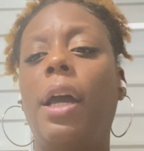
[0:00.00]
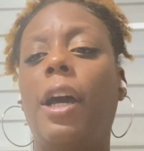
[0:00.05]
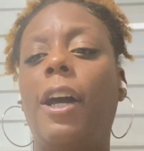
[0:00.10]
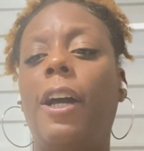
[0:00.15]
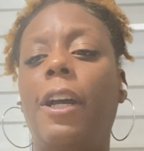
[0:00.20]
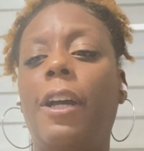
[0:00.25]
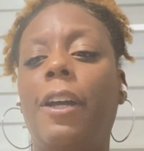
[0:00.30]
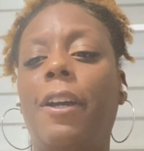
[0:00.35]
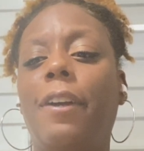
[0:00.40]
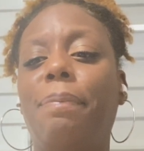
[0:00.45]

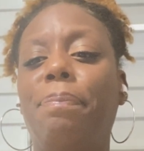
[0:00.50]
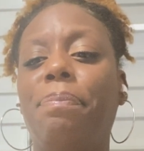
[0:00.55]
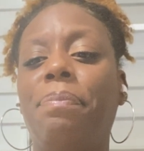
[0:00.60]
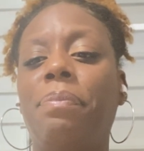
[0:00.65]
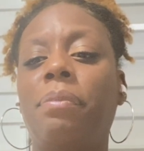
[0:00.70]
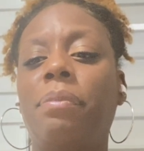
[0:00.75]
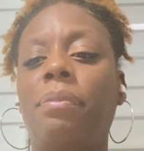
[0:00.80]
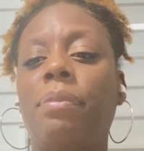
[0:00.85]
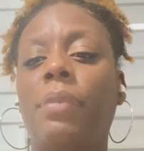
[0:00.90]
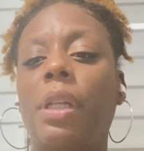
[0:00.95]

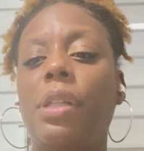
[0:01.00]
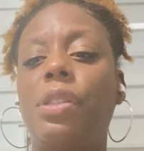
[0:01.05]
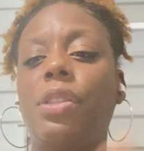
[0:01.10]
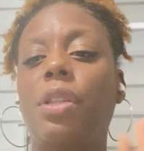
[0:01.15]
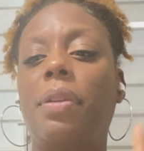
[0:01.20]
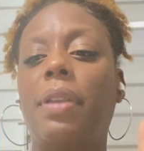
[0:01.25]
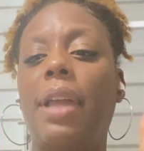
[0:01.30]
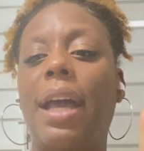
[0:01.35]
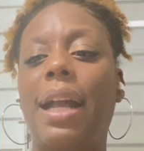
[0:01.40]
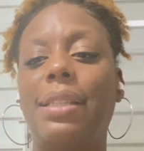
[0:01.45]

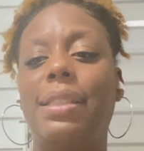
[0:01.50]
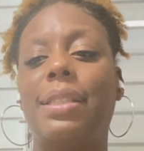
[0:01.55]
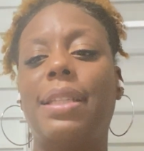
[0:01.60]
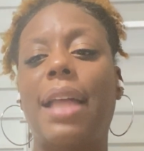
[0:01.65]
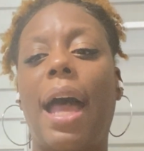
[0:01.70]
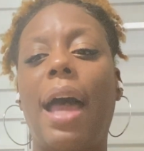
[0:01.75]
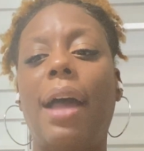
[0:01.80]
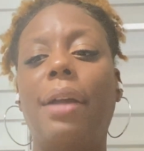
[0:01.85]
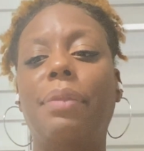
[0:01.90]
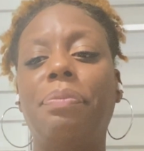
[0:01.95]
So that's
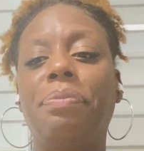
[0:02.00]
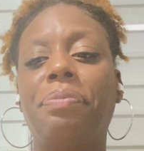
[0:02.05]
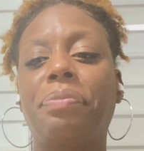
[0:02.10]
that.